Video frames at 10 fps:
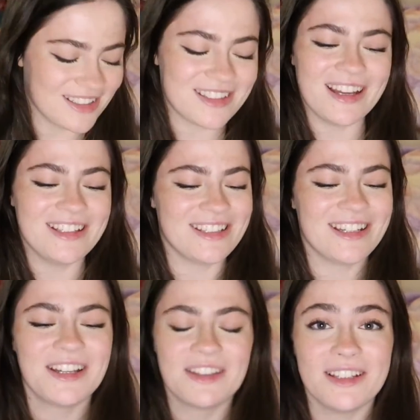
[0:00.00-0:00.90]
because that is
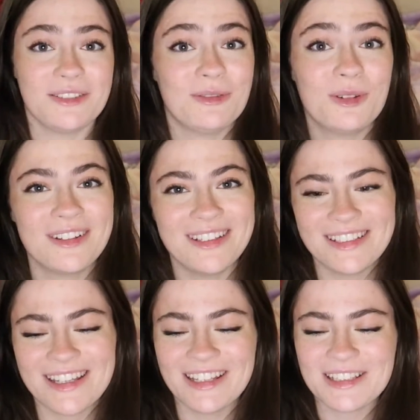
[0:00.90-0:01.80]
that is one
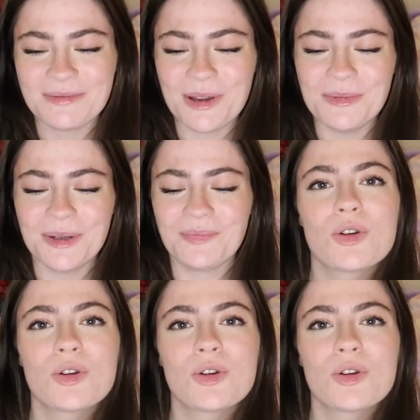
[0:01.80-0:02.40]
intense moment.